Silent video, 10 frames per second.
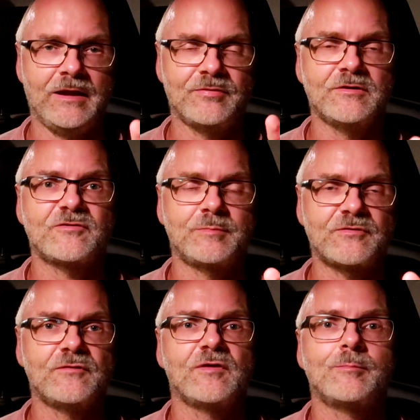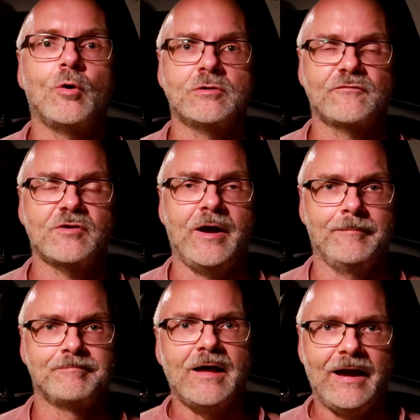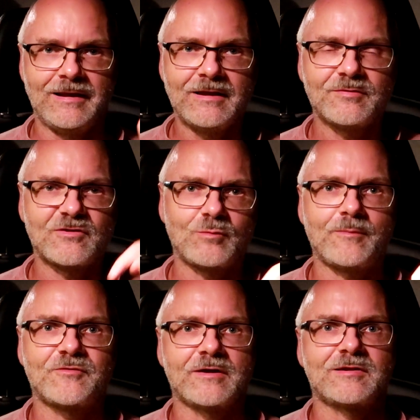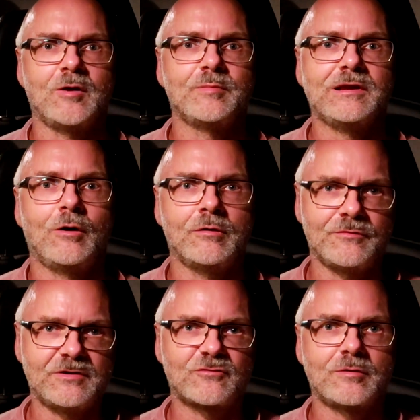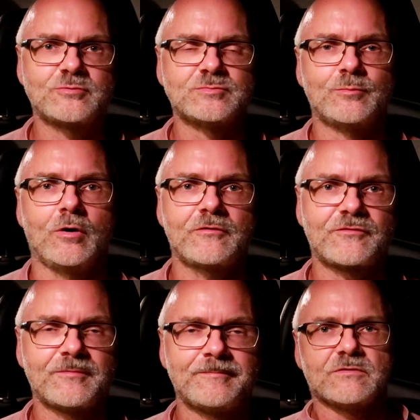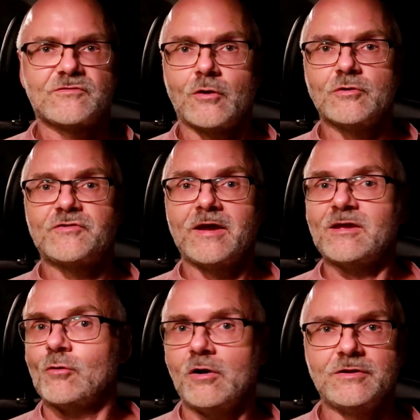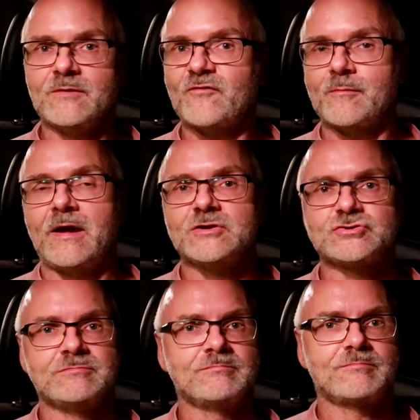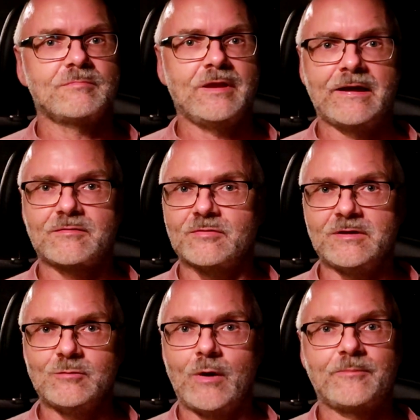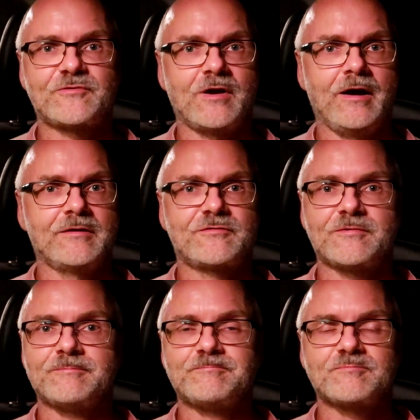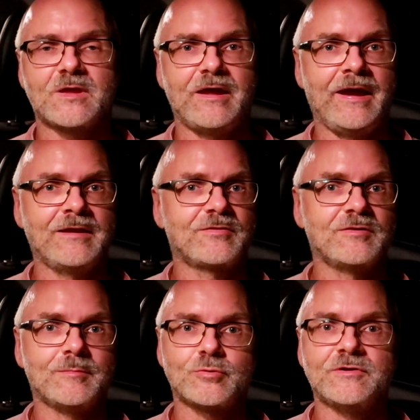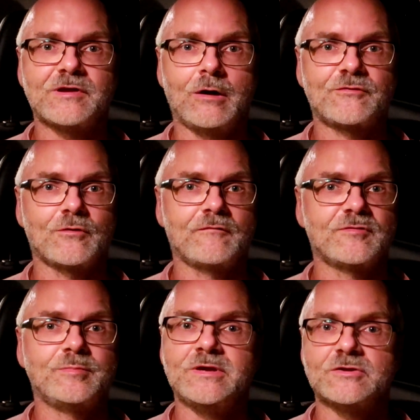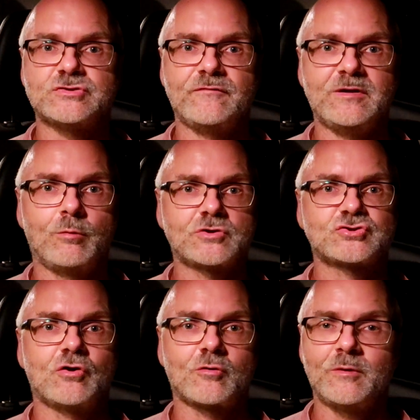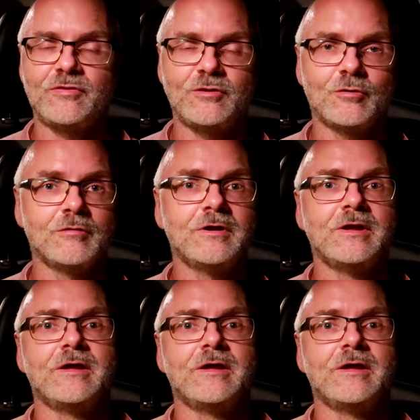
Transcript: at this specific point of time. I linked this website down below in the description box. So you're taking all your information like the website and the printouts of the PHEV Watchdog with you,